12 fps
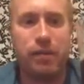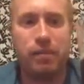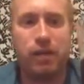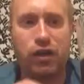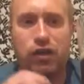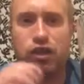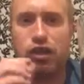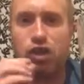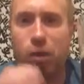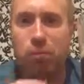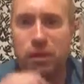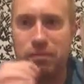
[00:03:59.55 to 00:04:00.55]
because
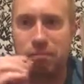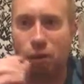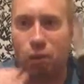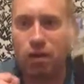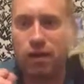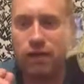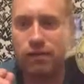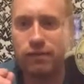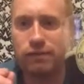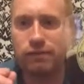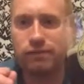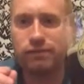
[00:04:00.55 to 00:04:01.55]
Dublin Porter,
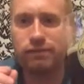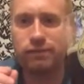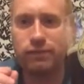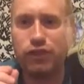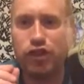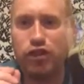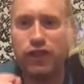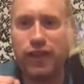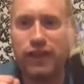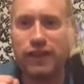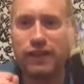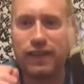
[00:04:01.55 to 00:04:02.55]
you
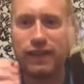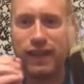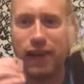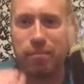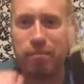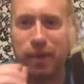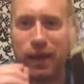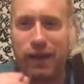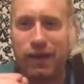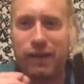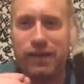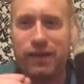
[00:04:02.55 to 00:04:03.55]
think that that
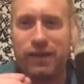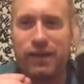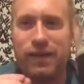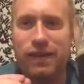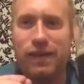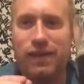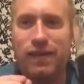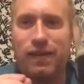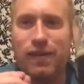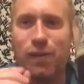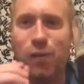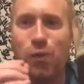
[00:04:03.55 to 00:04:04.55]
beer
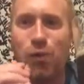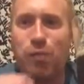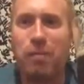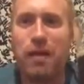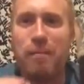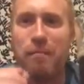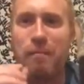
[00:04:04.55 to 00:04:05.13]
would be a